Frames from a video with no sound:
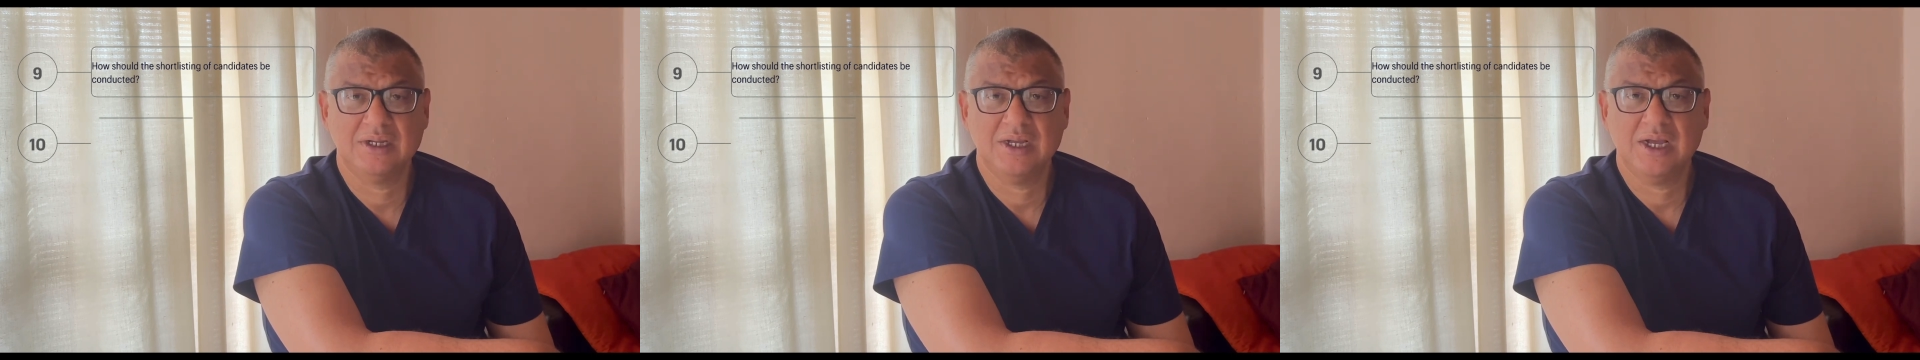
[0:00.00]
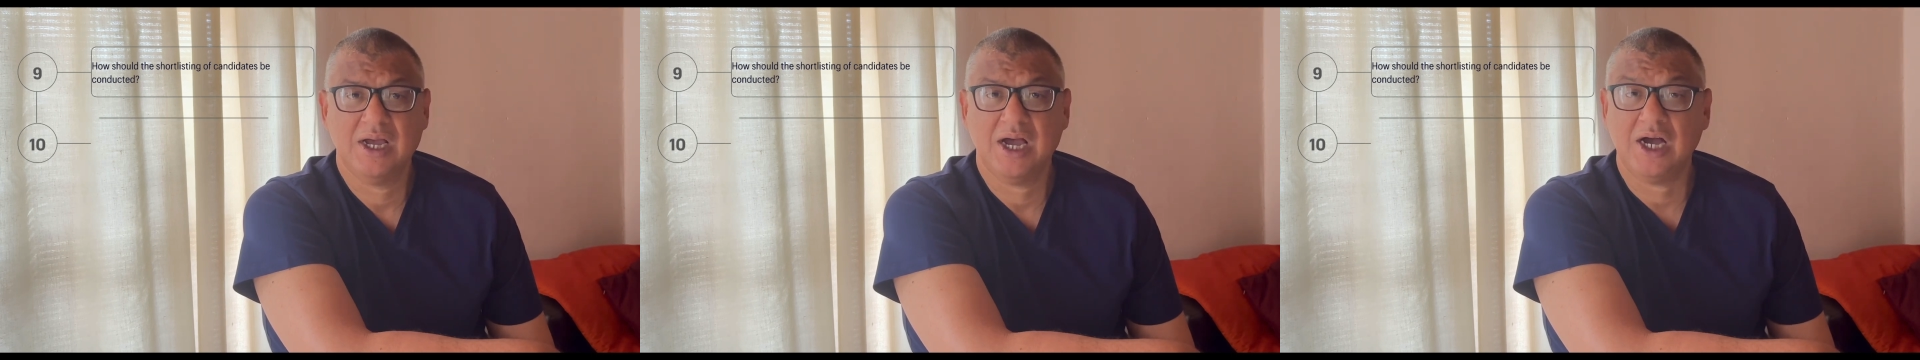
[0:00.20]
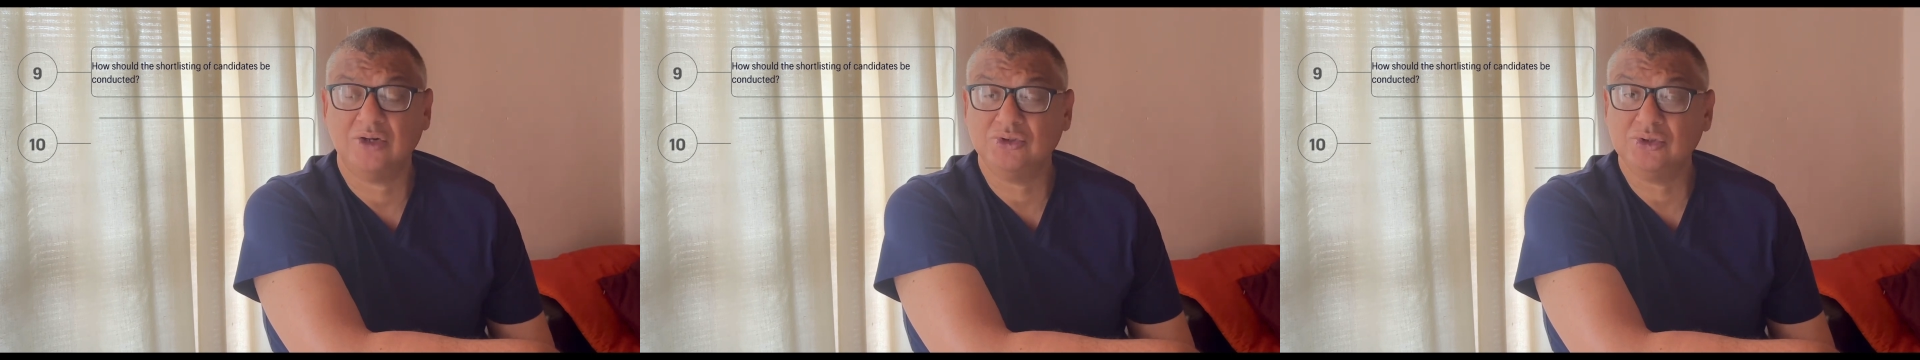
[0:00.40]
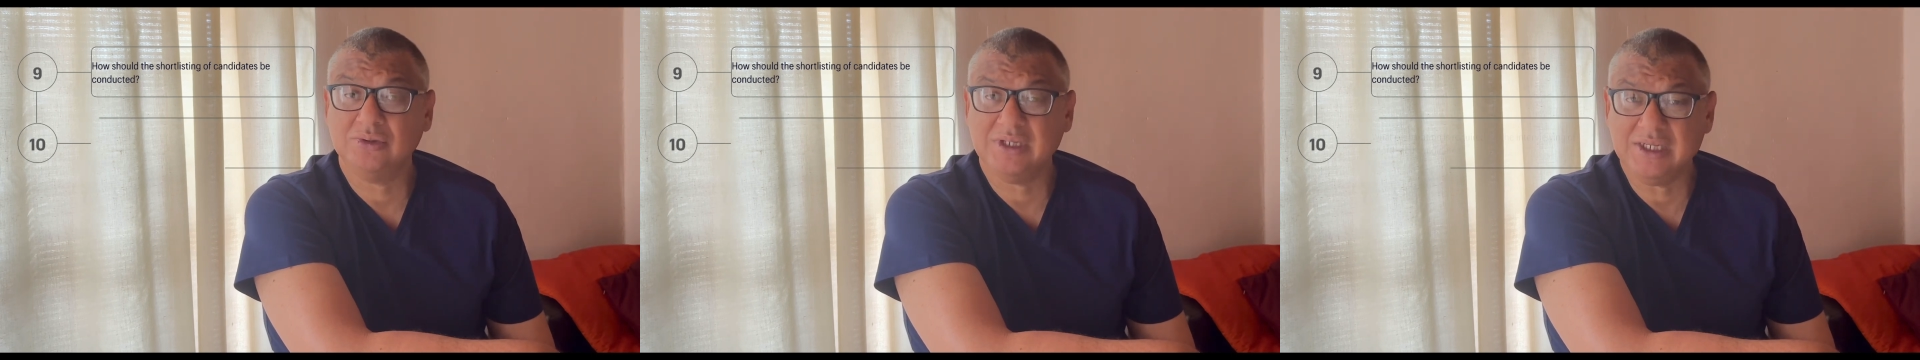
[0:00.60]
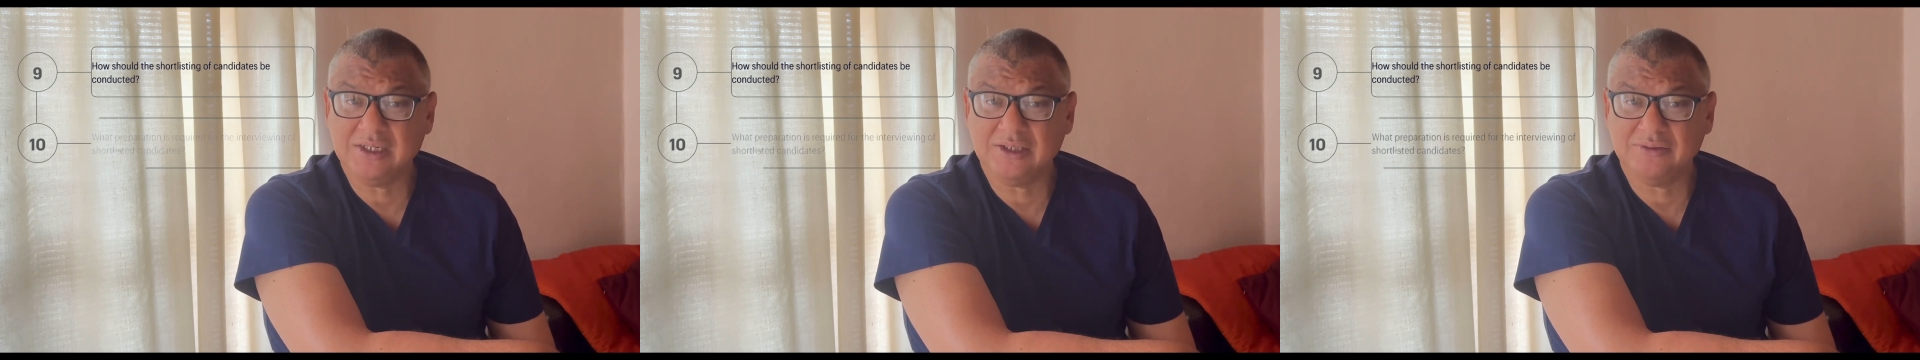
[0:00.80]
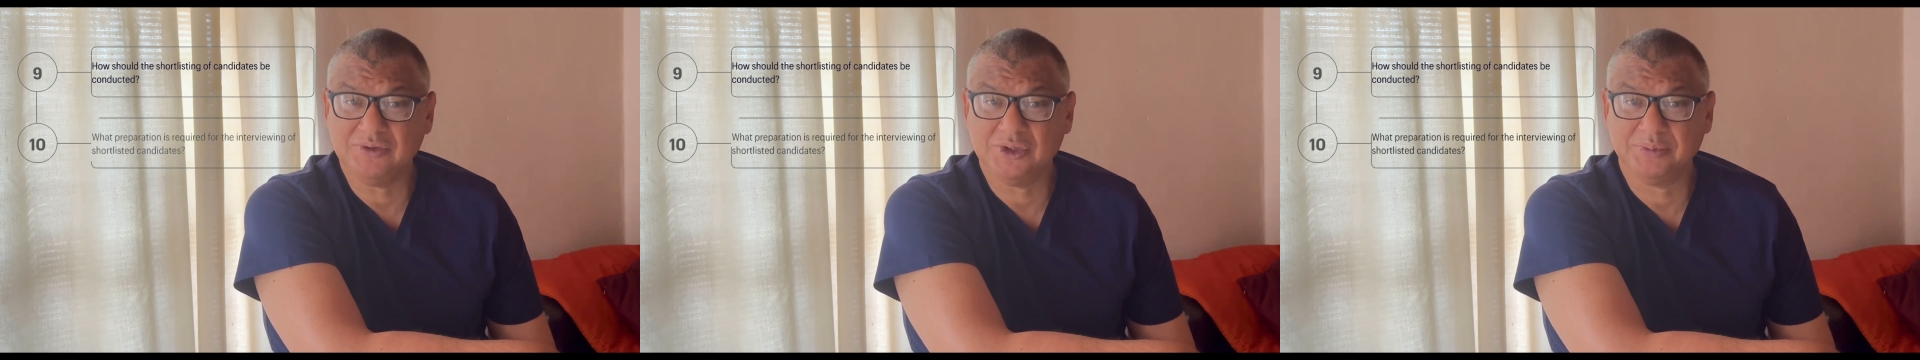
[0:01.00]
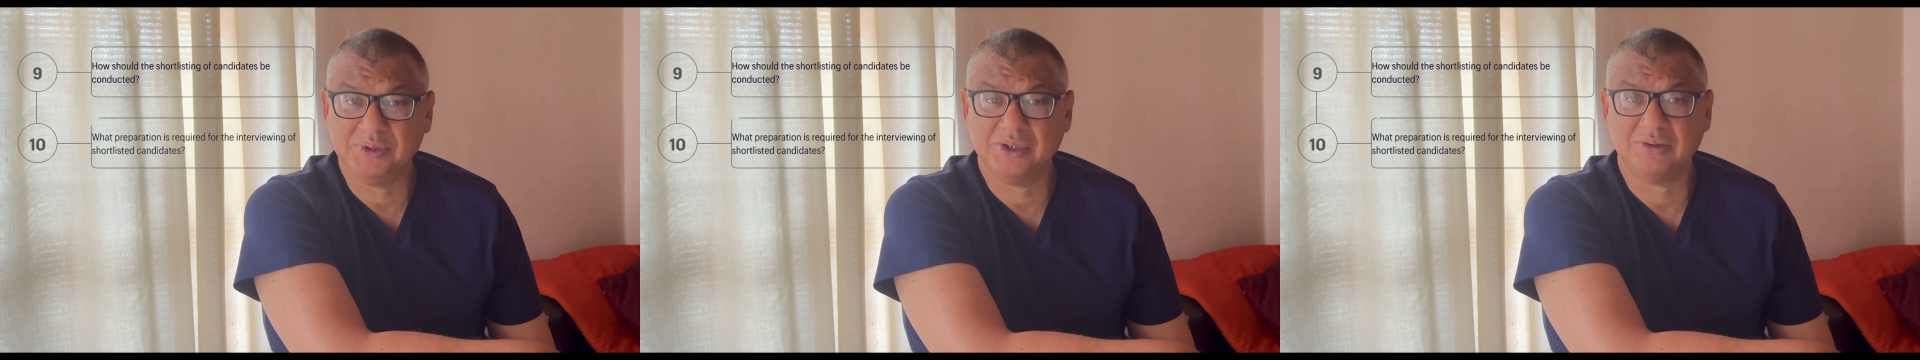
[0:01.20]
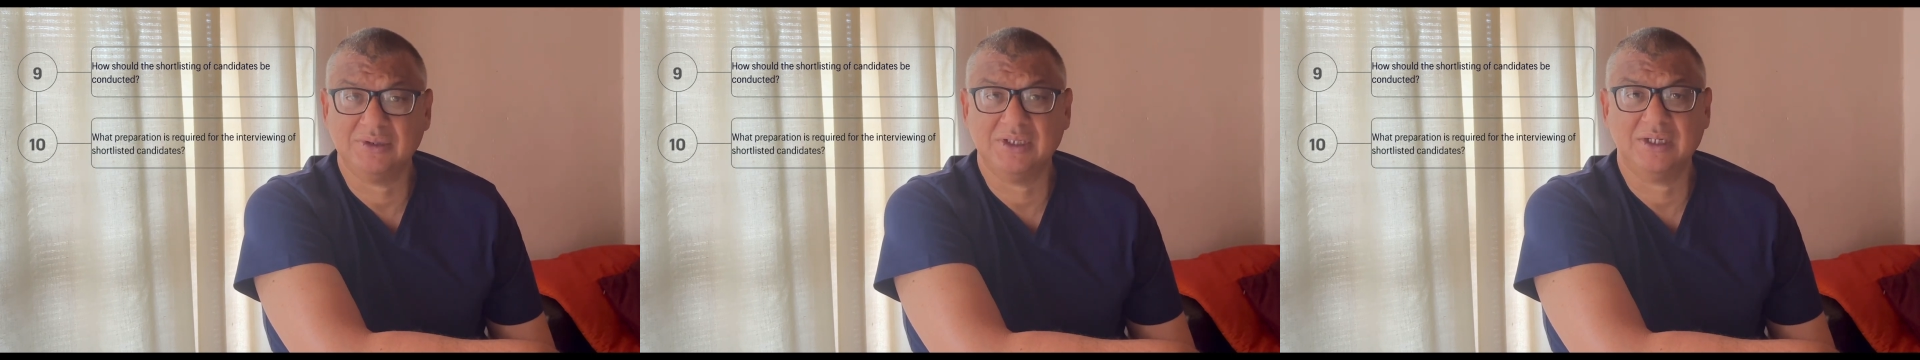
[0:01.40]
How should interviews be
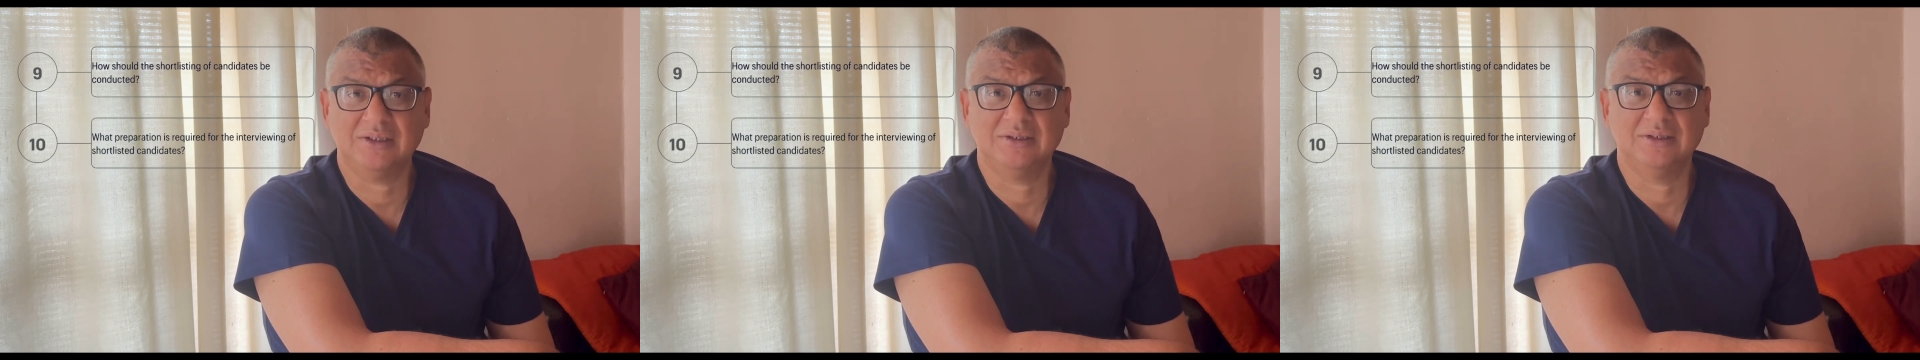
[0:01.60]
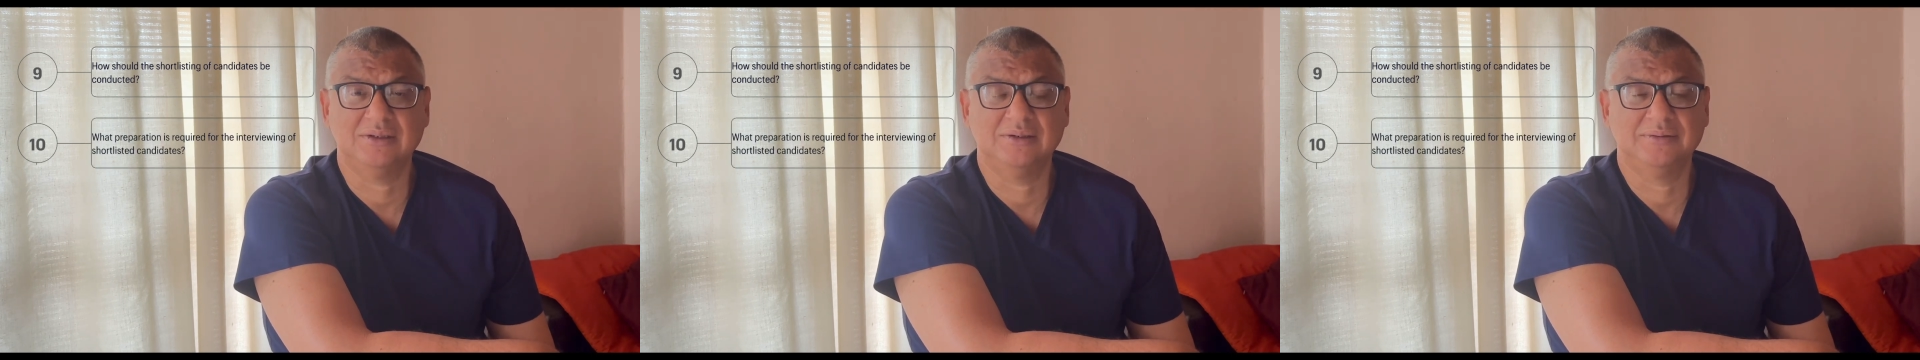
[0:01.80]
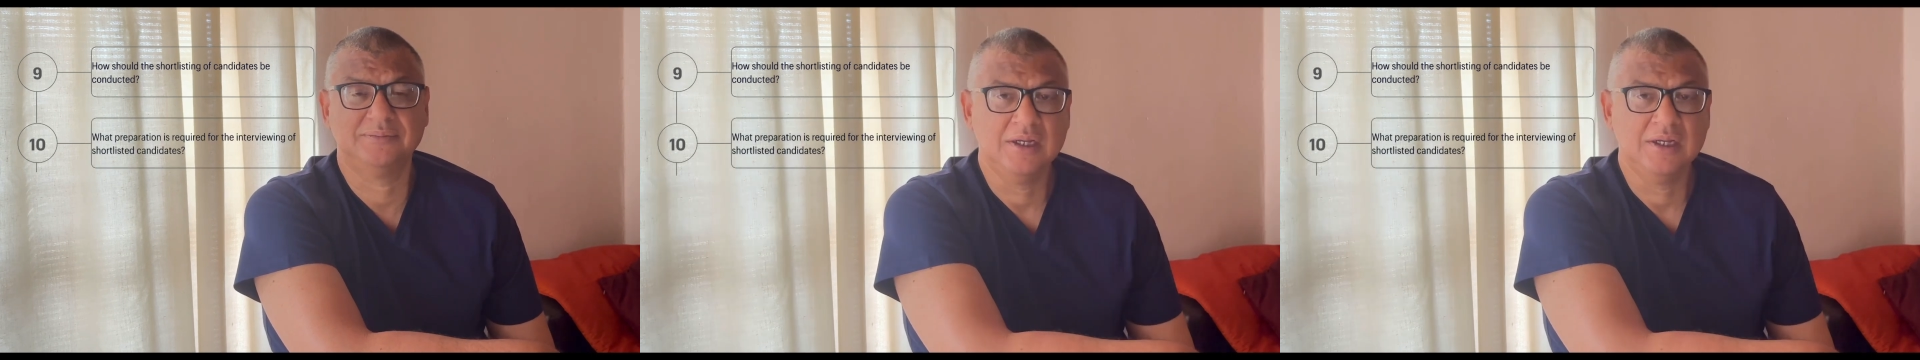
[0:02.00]
conducted?